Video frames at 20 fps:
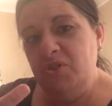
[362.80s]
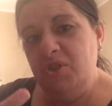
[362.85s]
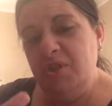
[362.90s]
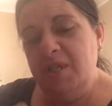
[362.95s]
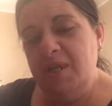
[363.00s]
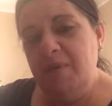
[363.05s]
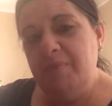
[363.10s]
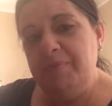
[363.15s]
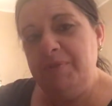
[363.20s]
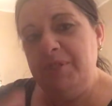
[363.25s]

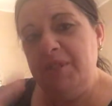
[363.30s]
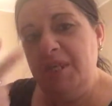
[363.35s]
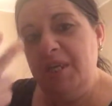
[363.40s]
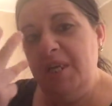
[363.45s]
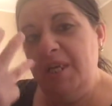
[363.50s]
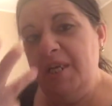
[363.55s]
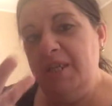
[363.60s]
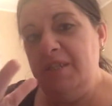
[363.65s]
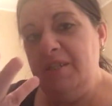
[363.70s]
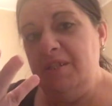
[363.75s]
stamps,
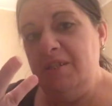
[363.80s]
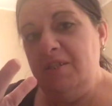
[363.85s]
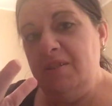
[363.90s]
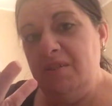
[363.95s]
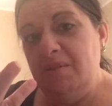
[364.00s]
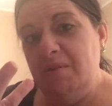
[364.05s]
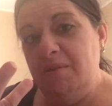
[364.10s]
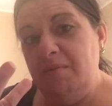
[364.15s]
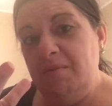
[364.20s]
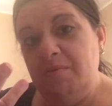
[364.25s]
and
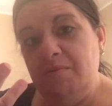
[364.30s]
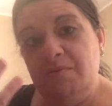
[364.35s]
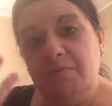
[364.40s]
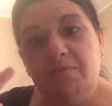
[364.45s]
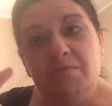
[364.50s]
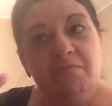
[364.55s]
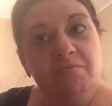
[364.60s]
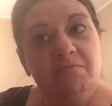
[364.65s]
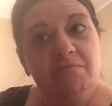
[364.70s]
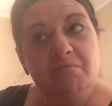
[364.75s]

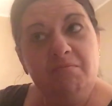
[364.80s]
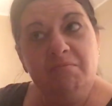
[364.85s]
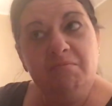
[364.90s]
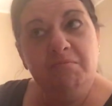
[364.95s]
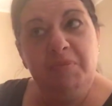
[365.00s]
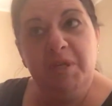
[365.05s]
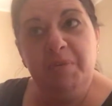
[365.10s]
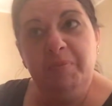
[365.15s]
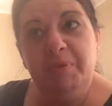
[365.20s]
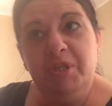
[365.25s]

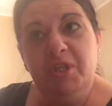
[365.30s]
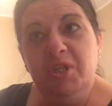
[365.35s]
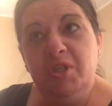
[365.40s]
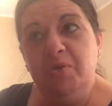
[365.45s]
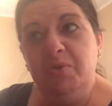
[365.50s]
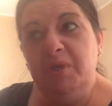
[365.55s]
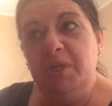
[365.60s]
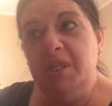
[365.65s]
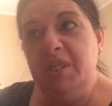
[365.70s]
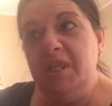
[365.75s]
maybe
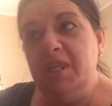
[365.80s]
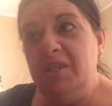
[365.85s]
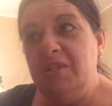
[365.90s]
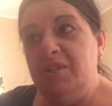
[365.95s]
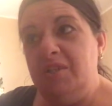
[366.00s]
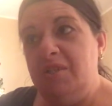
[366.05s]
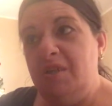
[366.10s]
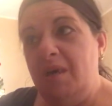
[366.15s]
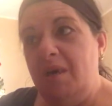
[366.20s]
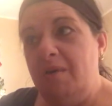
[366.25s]
you can
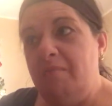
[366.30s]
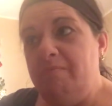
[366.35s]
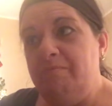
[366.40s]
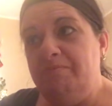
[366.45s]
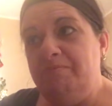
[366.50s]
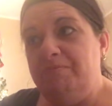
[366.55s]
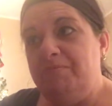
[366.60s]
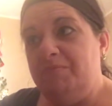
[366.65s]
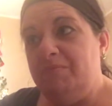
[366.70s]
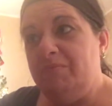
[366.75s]
get,
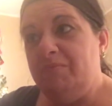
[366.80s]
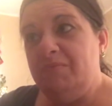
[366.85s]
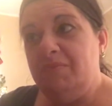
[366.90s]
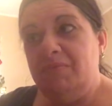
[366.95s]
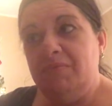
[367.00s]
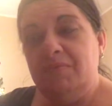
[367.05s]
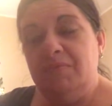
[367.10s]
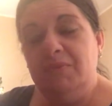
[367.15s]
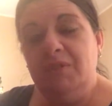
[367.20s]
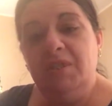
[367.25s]
um,
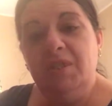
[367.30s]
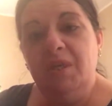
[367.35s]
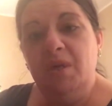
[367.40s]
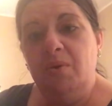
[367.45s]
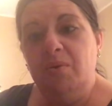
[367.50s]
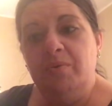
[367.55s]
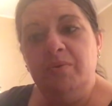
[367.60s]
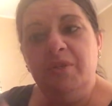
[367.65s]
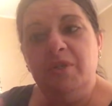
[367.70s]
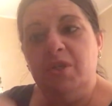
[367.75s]
you
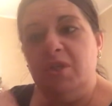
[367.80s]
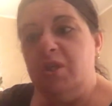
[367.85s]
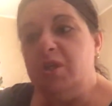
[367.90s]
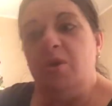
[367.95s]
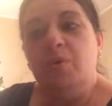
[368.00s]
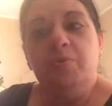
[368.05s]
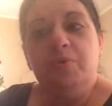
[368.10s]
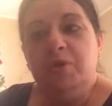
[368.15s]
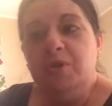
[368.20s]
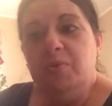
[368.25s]
know, the
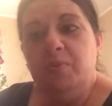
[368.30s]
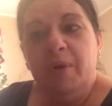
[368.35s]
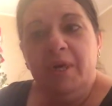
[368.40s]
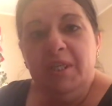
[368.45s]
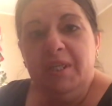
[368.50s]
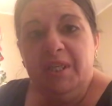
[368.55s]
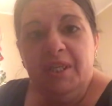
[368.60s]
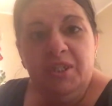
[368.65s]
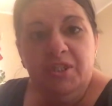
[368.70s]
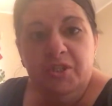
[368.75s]
cologne you
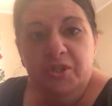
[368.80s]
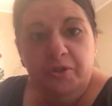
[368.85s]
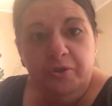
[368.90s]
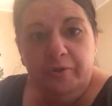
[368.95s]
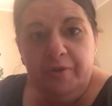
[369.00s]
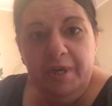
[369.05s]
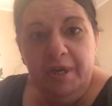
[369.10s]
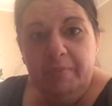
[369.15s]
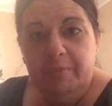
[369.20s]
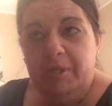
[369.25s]
want to get your
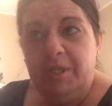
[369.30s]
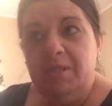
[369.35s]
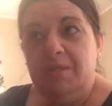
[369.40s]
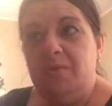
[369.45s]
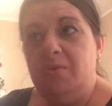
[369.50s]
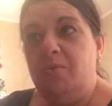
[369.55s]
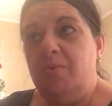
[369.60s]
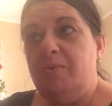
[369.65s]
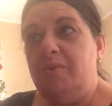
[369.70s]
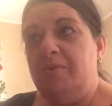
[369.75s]
grandma
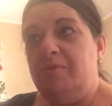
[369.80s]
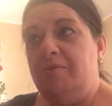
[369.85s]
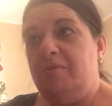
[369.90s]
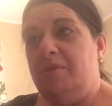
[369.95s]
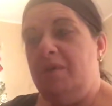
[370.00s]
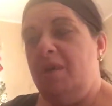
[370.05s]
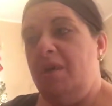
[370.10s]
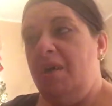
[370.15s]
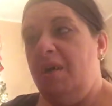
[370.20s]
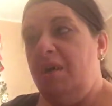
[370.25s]

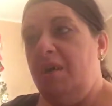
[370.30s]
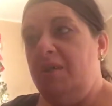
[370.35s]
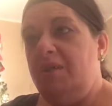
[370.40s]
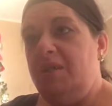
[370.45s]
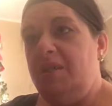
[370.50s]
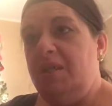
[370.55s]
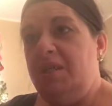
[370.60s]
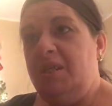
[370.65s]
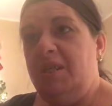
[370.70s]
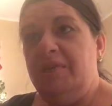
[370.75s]
or
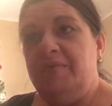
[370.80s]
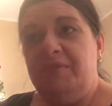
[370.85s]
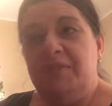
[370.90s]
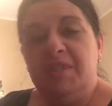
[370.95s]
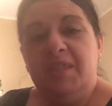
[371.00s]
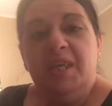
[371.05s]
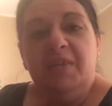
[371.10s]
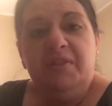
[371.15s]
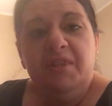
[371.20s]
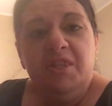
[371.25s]
the gift
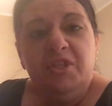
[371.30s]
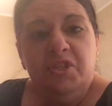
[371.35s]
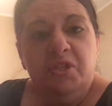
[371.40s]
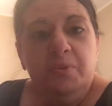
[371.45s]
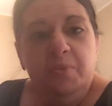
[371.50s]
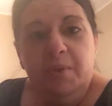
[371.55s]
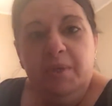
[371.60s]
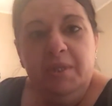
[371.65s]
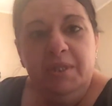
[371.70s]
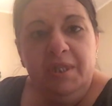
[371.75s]
set that
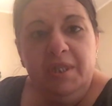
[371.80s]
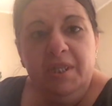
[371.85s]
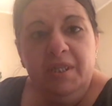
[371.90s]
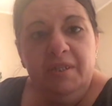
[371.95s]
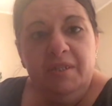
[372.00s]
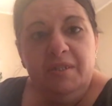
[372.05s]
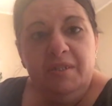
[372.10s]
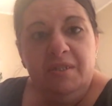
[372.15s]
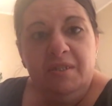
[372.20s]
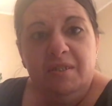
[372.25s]
you want to
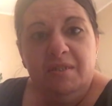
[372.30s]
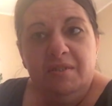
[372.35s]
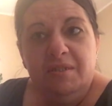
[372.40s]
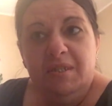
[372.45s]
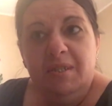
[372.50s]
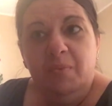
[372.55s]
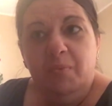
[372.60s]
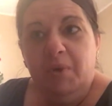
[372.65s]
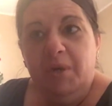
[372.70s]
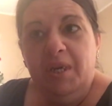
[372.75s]
get
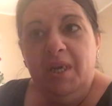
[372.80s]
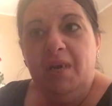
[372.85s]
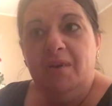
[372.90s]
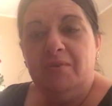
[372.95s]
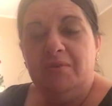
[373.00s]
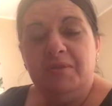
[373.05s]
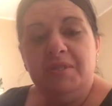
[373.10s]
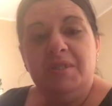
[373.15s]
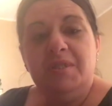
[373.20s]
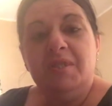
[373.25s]
someone
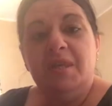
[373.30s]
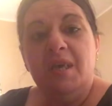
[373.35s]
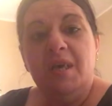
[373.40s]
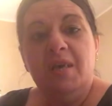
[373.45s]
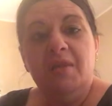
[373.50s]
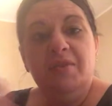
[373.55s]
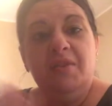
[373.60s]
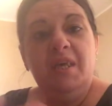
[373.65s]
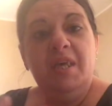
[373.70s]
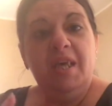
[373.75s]
else.
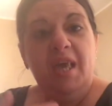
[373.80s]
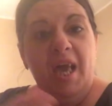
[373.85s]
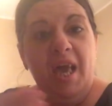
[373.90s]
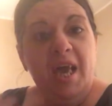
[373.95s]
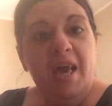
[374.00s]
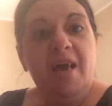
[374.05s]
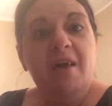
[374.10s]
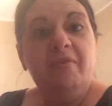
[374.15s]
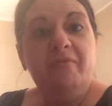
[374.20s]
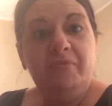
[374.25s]
They
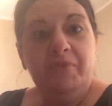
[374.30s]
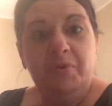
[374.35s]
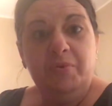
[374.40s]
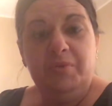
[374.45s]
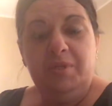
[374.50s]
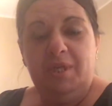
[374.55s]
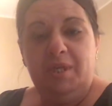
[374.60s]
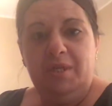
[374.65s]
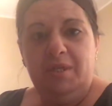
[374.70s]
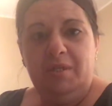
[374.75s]
have
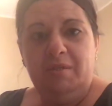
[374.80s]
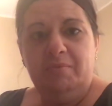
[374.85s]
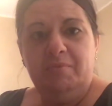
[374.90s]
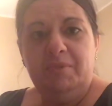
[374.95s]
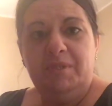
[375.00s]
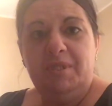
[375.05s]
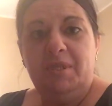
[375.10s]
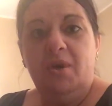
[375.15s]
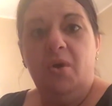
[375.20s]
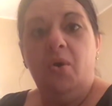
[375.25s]
those
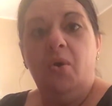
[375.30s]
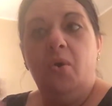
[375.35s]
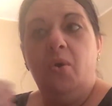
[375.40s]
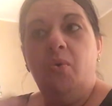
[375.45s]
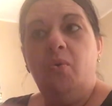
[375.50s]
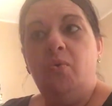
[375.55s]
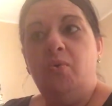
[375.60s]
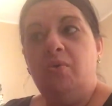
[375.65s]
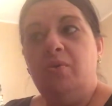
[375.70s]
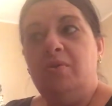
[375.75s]
items.
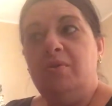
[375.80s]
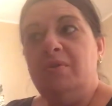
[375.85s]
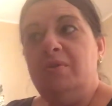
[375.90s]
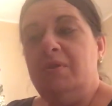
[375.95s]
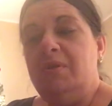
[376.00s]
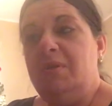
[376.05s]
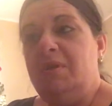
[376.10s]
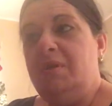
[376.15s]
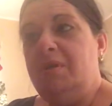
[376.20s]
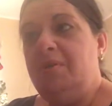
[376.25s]

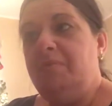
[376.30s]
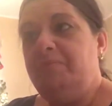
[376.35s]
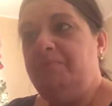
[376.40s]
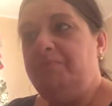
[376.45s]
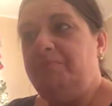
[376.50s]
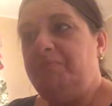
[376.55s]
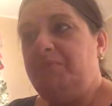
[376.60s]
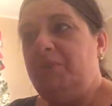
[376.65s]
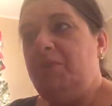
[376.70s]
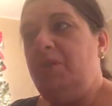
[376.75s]
Or, um,
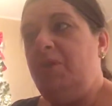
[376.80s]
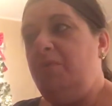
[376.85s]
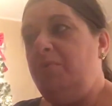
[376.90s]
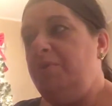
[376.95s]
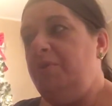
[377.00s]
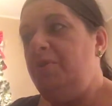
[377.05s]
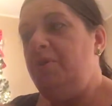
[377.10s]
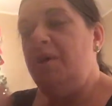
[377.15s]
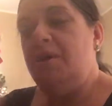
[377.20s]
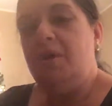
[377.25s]
you know,
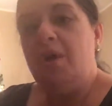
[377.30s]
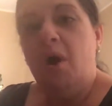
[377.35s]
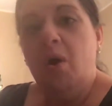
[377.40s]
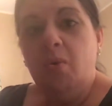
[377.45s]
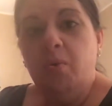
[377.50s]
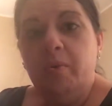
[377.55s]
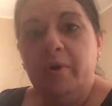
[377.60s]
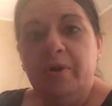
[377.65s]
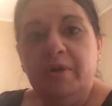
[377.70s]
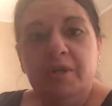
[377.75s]
a
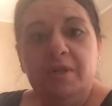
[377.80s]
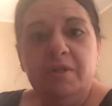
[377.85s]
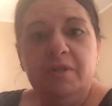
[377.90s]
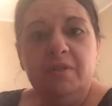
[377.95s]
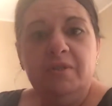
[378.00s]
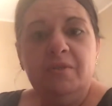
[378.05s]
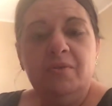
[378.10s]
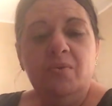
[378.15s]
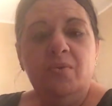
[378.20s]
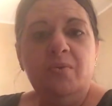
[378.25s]

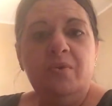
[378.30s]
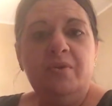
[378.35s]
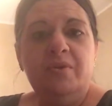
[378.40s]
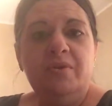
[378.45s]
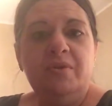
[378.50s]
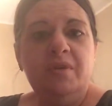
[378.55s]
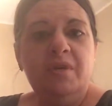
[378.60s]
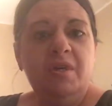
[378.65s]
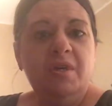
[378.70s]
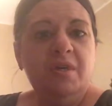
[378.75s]
coworker
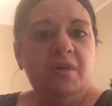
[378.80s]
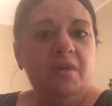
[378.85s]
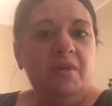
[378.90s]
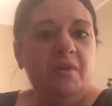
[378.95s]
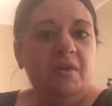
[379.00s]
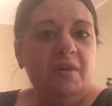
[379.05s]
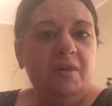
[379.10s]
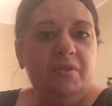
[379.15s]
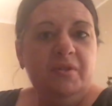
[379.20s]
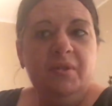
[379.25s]
or
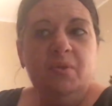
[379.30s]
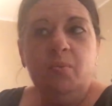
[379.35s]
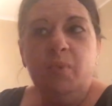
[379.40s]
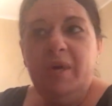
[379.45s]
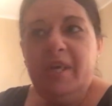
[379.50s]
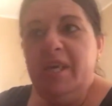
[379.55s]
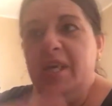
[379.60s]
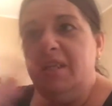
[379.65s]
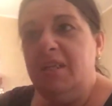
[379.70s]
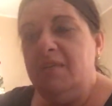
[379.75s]
the
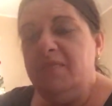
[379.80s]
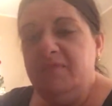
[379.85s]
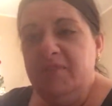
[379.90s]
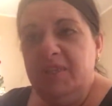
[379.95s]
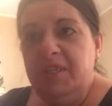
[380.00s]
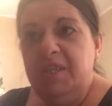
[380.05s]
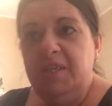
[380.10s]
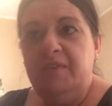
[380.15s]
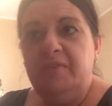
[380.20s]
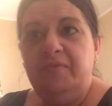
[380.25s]
White
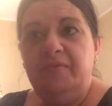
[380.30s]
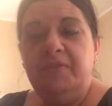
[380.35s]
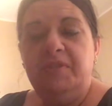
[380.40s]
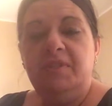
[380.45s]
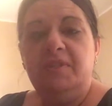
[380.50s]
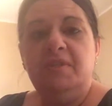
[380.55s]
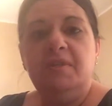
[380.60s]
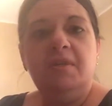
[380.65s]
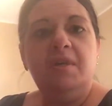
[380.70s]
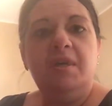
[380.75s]
Elephant
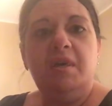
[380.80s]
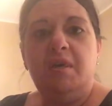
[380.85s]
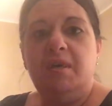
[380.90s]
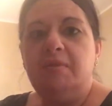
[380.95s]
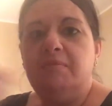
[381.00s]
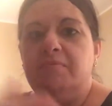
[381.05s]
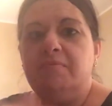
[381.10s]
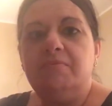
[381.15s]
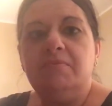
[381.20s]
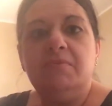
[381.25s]
gift.
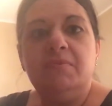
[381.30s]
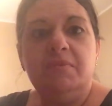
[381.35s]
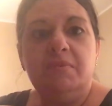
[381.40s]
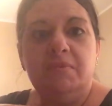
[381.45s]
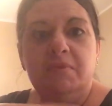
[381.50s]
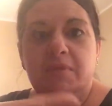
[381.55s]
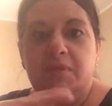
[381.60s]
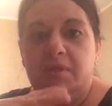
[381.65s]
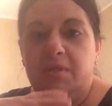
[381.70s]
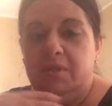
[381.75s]

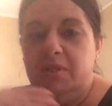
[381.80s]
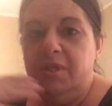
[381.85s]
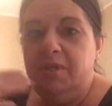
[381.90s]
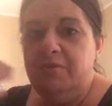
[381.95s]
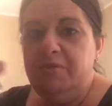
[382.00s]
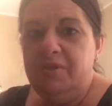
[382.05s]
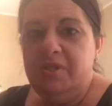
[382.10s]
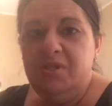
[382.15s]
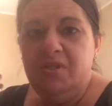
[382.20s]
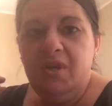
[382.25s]

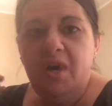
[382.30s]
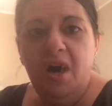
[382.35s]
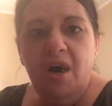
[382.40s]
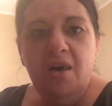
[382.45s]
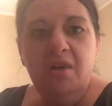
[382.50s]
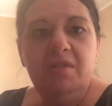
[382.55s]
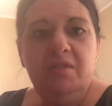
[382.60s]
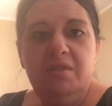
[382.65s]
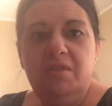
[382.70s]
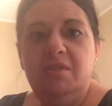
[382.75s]
There's
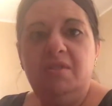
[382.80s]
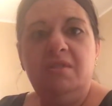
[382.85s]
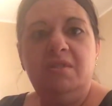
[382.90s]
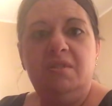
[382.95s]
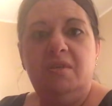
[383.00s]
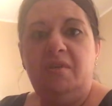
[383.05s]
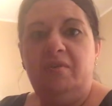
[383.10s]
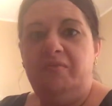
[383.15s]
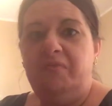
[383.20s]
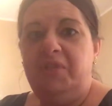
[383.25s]
tons
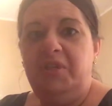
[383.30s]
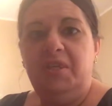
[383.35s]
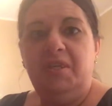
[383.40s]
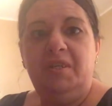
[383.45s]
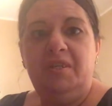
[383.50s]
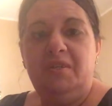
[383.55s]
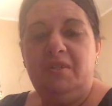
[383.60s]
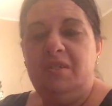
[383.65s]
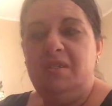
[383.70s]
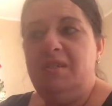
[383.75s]
of
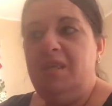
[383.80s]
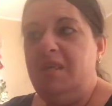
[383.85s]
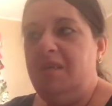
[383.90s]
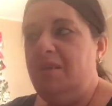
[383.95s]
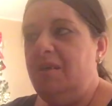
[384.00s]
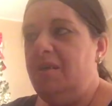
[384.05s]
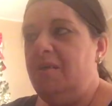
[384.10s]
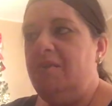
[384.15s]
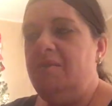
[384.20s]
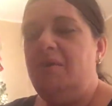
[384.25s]
things that
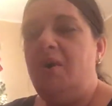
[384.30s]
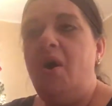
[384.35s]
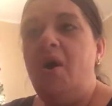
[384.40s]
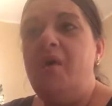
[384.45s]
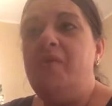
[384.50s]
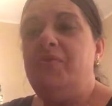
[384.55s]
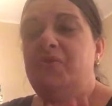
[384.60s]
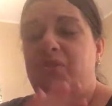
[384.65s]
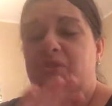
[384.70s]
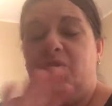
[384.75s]

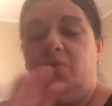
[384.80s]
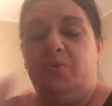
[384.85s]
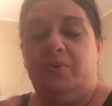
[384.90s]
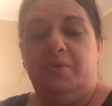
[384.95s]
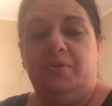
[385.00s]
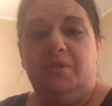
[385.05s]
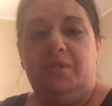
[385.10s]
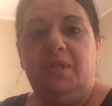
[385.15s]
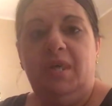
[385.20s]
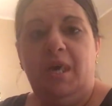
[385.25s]
all the
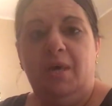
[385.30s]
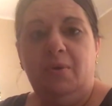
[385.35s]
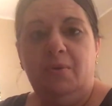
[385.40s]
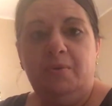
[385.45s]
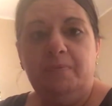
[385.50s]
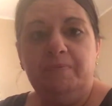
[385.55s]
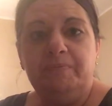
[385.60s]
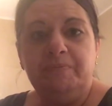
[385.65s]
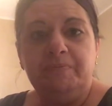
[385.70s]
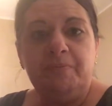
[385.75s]
stores now
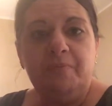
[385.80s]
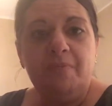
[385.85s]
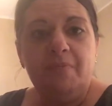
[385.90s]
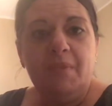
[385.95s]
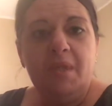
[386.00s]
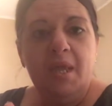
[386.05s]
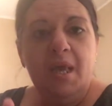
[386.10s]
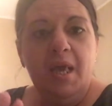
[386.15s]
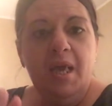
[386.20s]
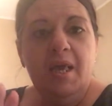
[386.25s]

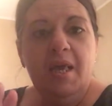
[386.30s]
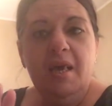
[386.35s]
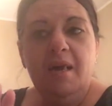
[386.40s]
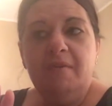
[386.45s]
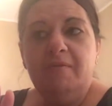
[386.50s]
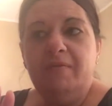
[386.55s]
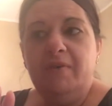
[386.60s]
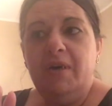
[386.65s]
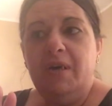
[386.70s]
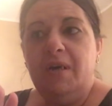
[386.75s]

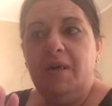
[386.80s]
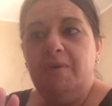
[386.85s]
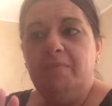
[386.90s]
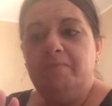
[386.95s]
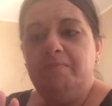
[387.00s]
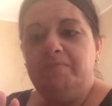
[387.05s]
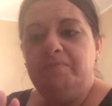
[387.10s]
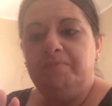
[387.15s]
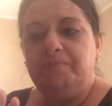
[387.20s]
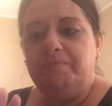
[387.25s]
have, um,